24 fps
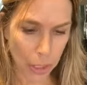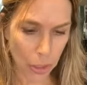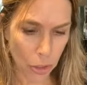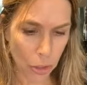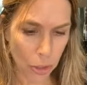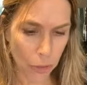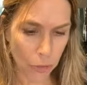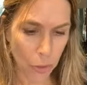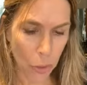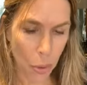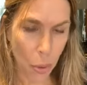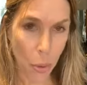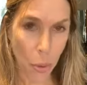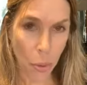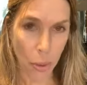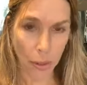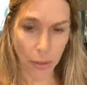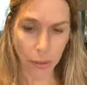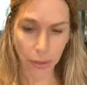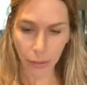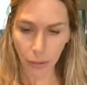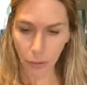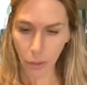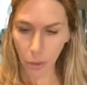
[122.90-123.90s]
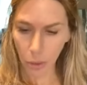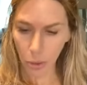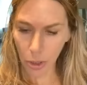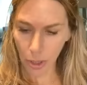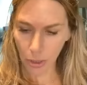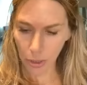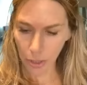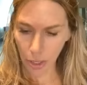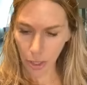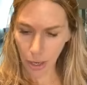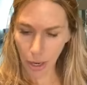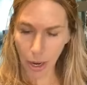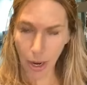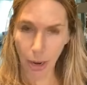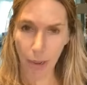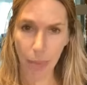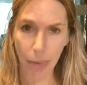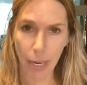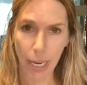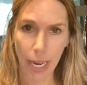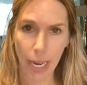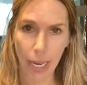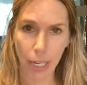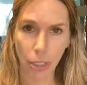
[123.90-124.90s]
ears of corn on the cob.
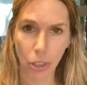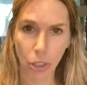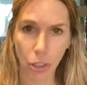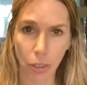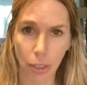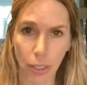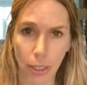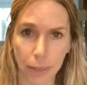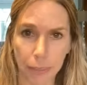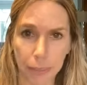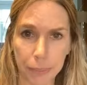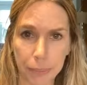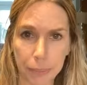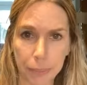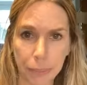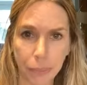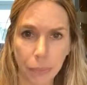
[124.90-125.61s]
I actually